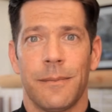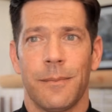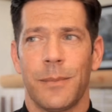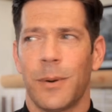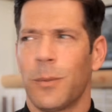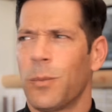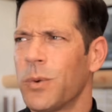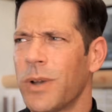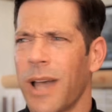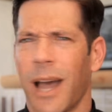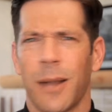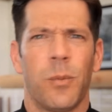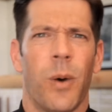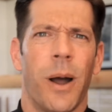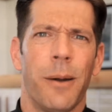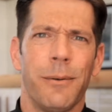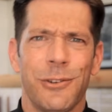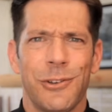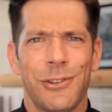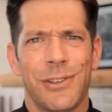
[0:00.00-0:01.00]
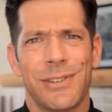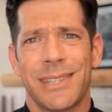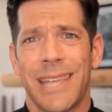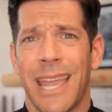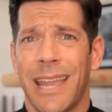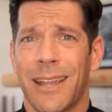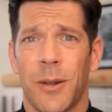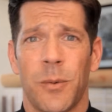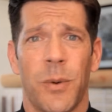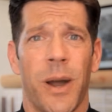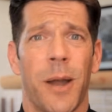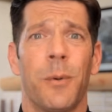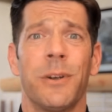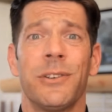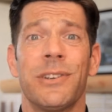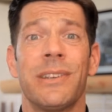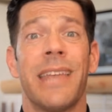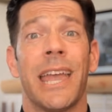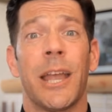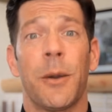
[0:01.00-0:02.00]
But God, why don't you just take it away? Why
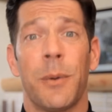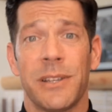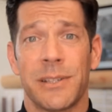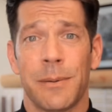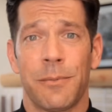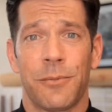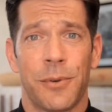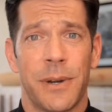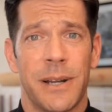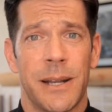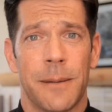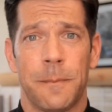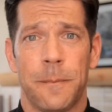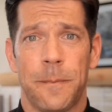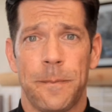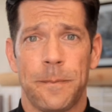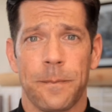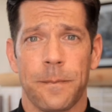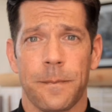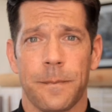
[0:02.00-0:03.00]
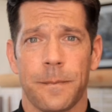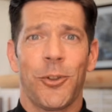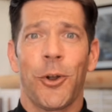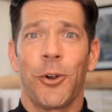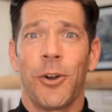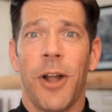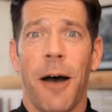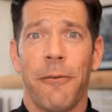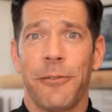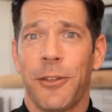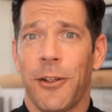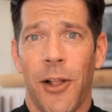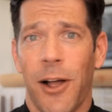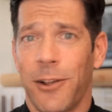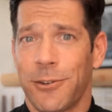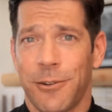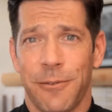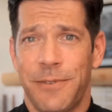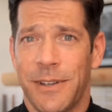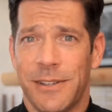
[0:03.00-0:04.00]
don't you take away some freedom? Turn off the
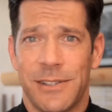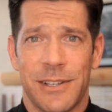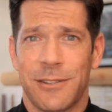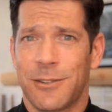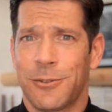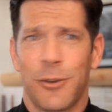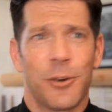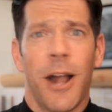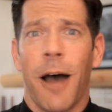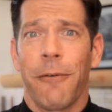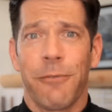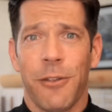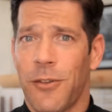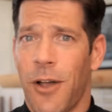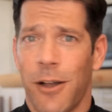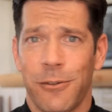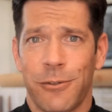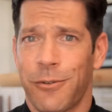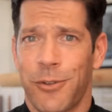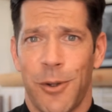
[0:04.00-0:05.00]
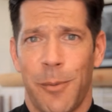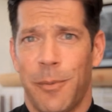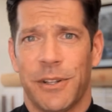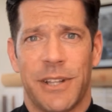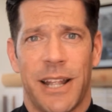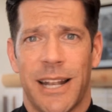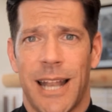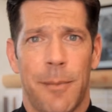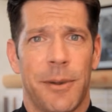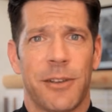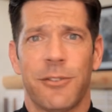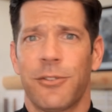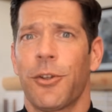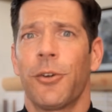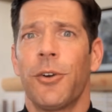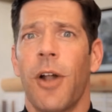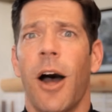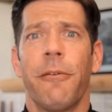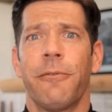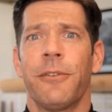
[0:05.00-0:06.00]
laws of physics. Turn off the laws of thermodynamics.
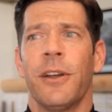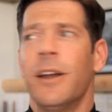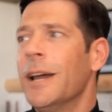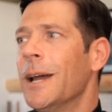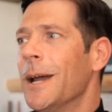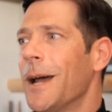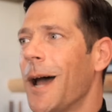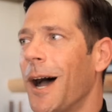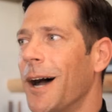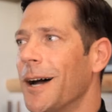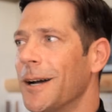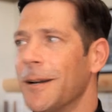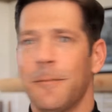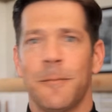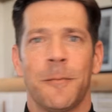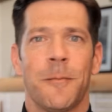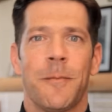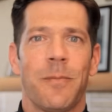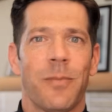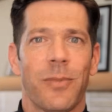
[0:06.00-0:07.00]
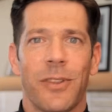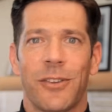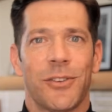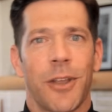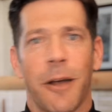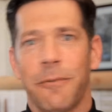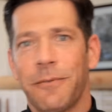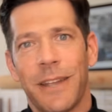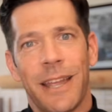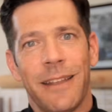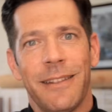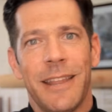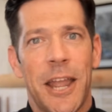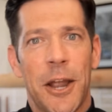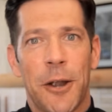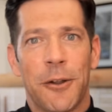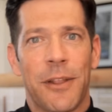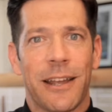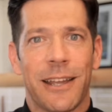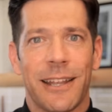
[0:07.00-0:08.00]
Turn off the stuff in the
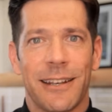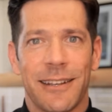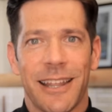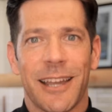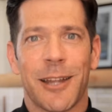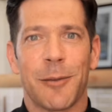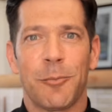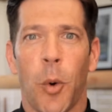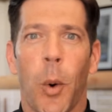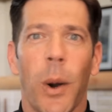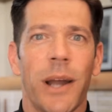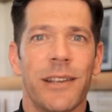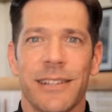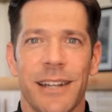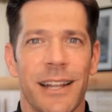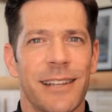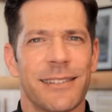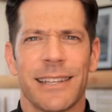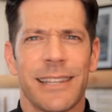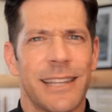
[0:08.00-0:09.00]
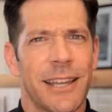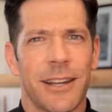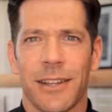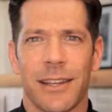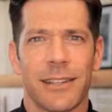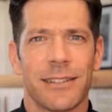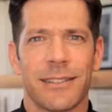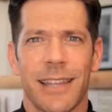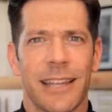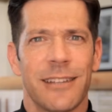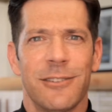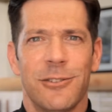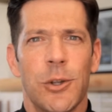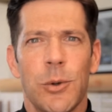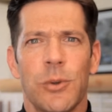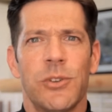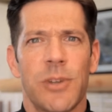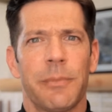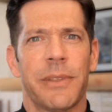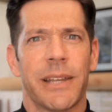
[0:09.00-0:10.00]
air that can poison us and kill us. Like,
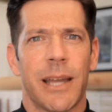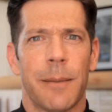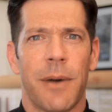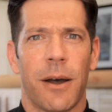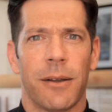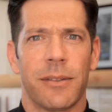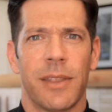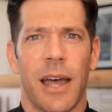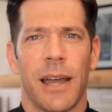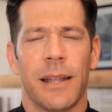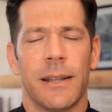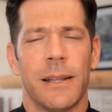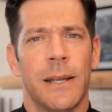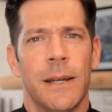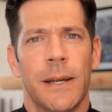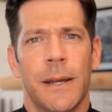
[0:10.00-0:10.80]
do something about that.